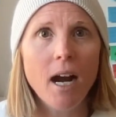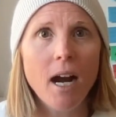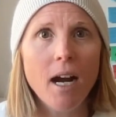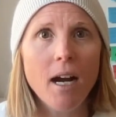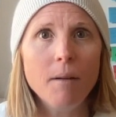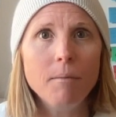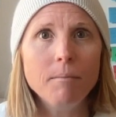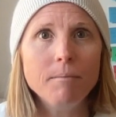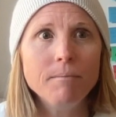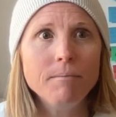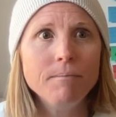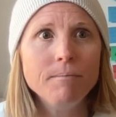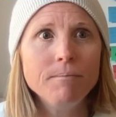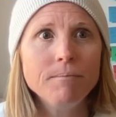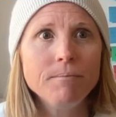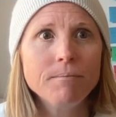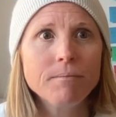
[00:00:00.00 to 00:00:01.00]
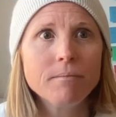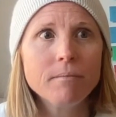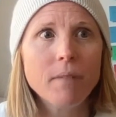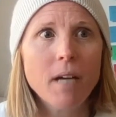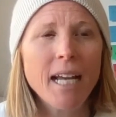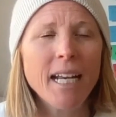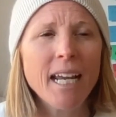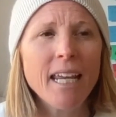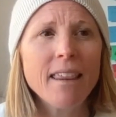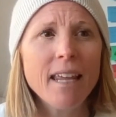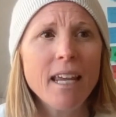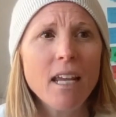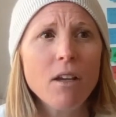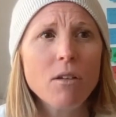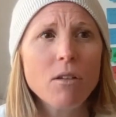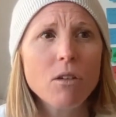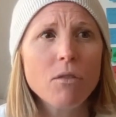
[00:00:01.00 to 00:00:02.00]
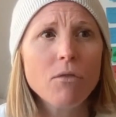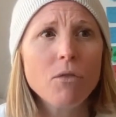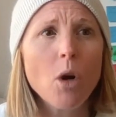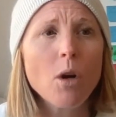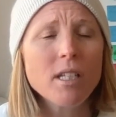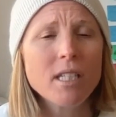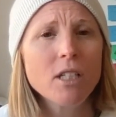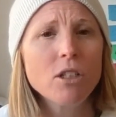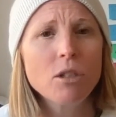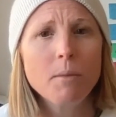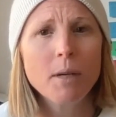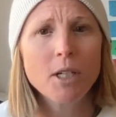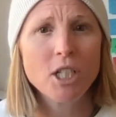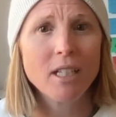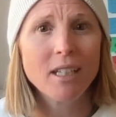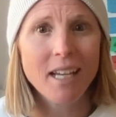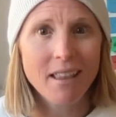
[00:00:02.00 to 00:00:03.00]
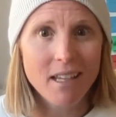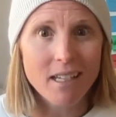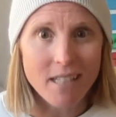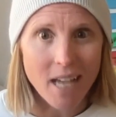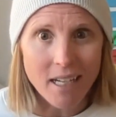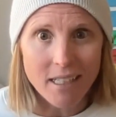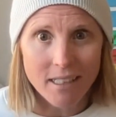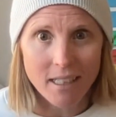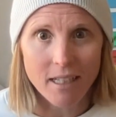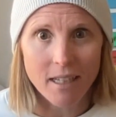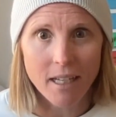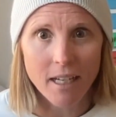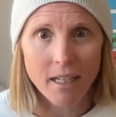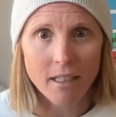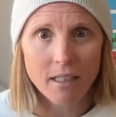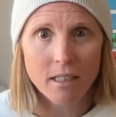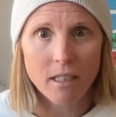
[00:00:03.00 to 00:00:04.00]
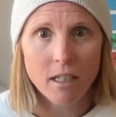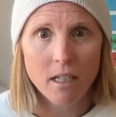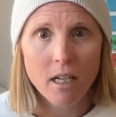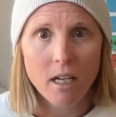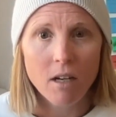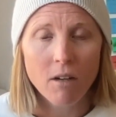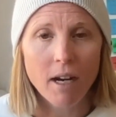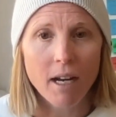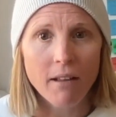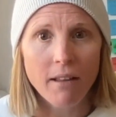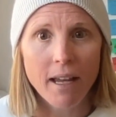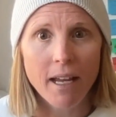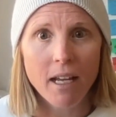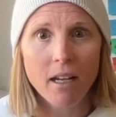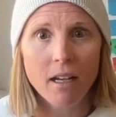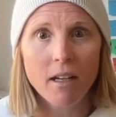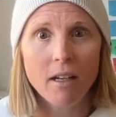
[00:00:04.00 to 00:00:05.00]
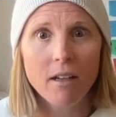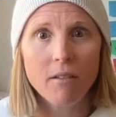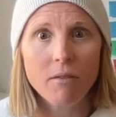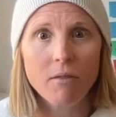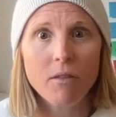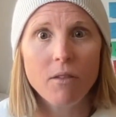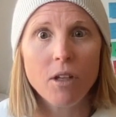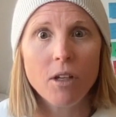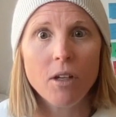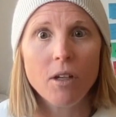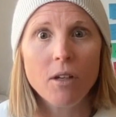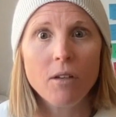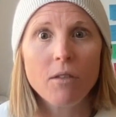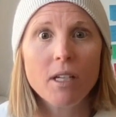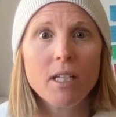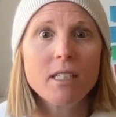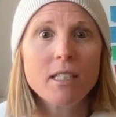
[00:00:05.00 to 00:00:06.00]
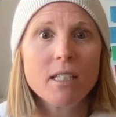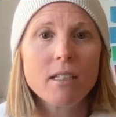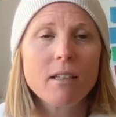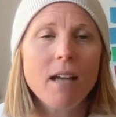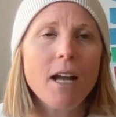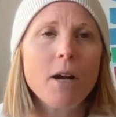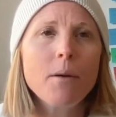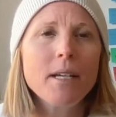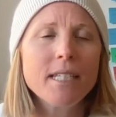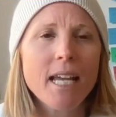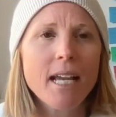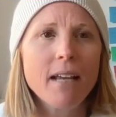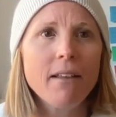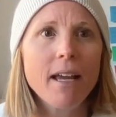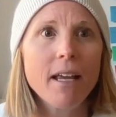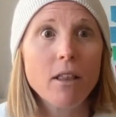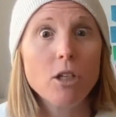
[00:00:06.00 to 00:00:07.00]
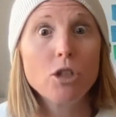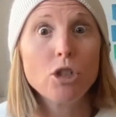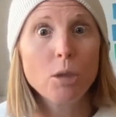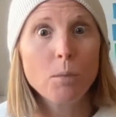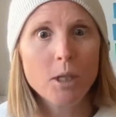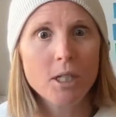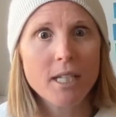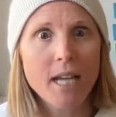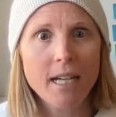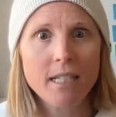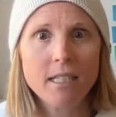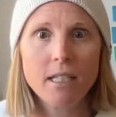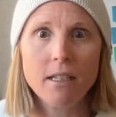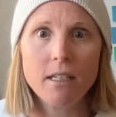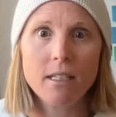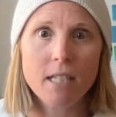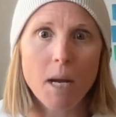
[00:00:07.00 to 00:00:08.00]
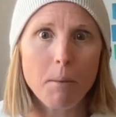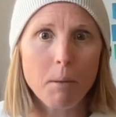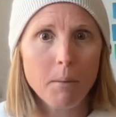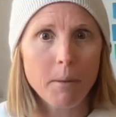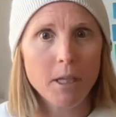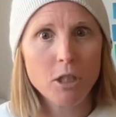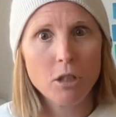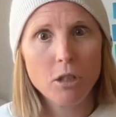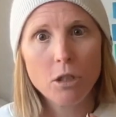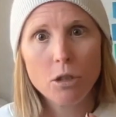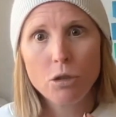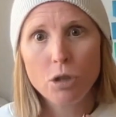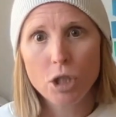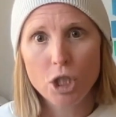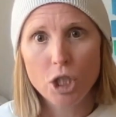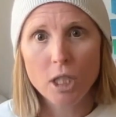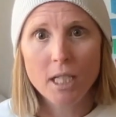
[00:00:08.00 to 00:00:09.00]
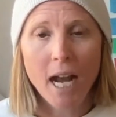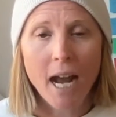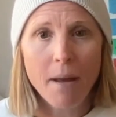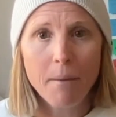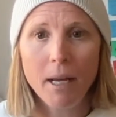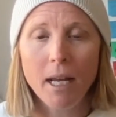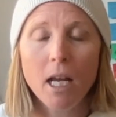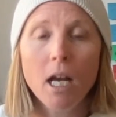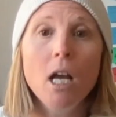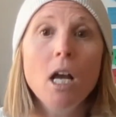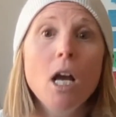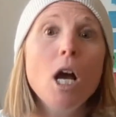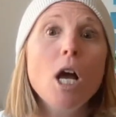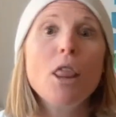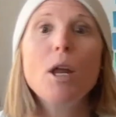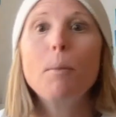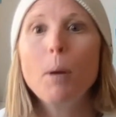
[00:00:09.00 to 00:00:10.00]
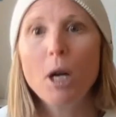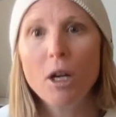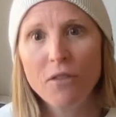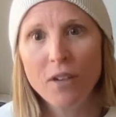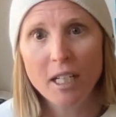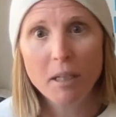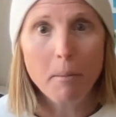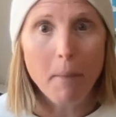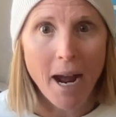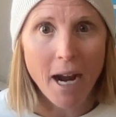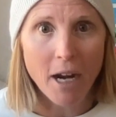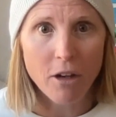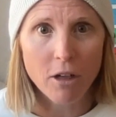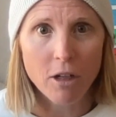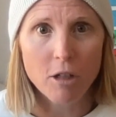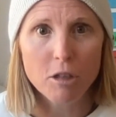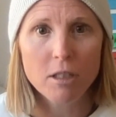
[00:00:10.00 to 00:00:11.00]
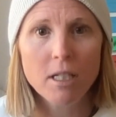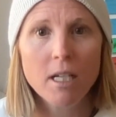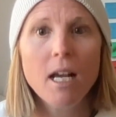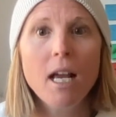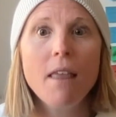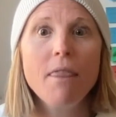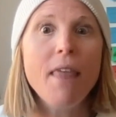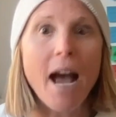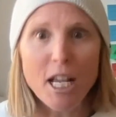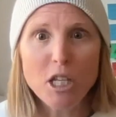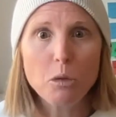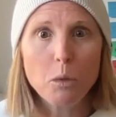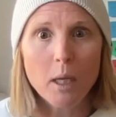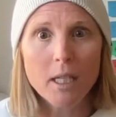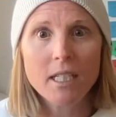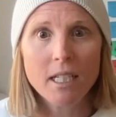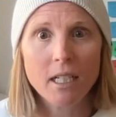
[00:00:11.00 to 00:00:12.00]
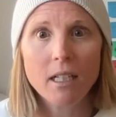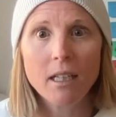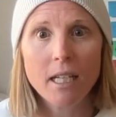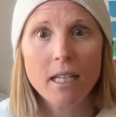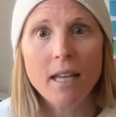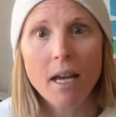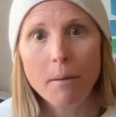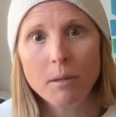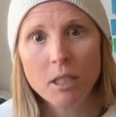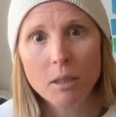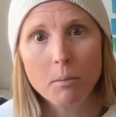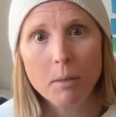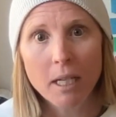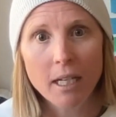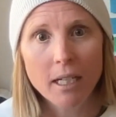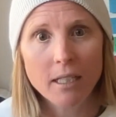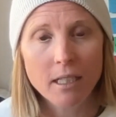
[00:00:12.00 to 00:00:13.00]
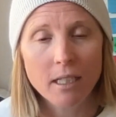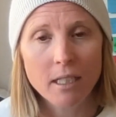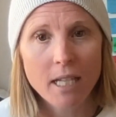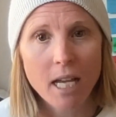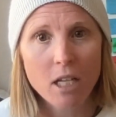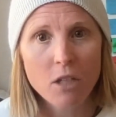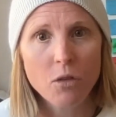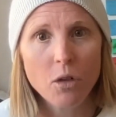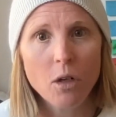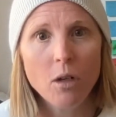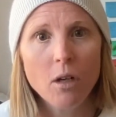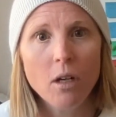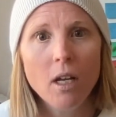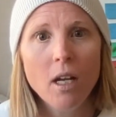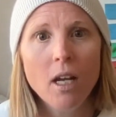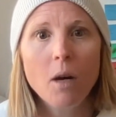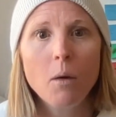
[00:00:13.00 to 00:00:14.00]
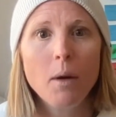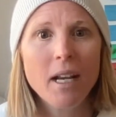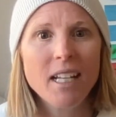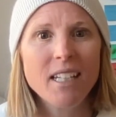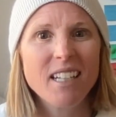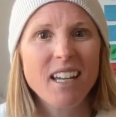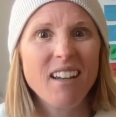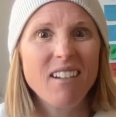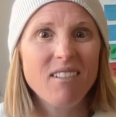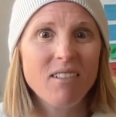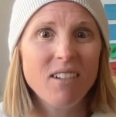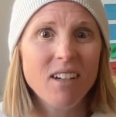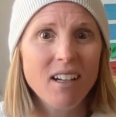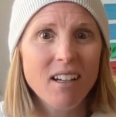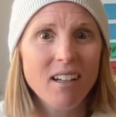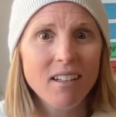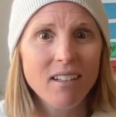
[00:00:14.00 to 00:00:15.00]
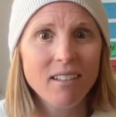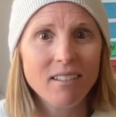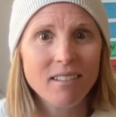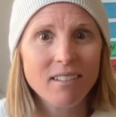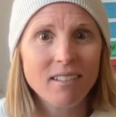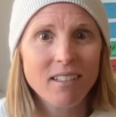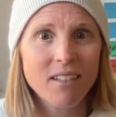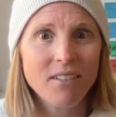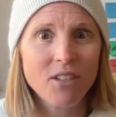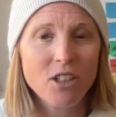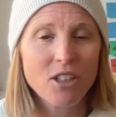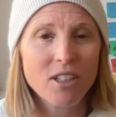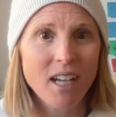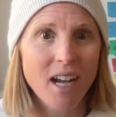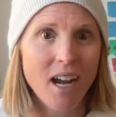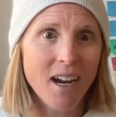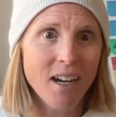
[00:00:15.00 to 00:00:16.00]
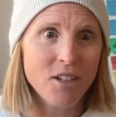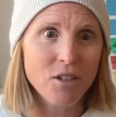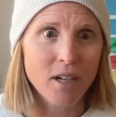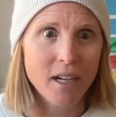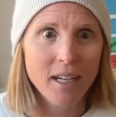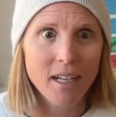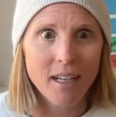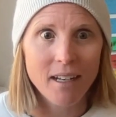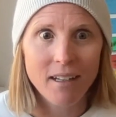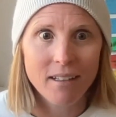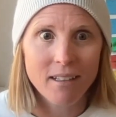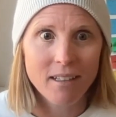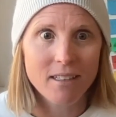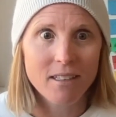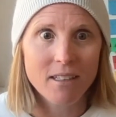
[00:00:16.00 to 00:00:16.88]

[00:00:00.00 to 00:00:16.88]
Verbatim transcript: um, and I think focusing too much on like the sexy things, right? Like the the I always say like the super sexy, the supplements, the nutrition timing, the perfect macros. That's what's going to lead them to being successful. When it's mm. like, well, if you're dehydrated,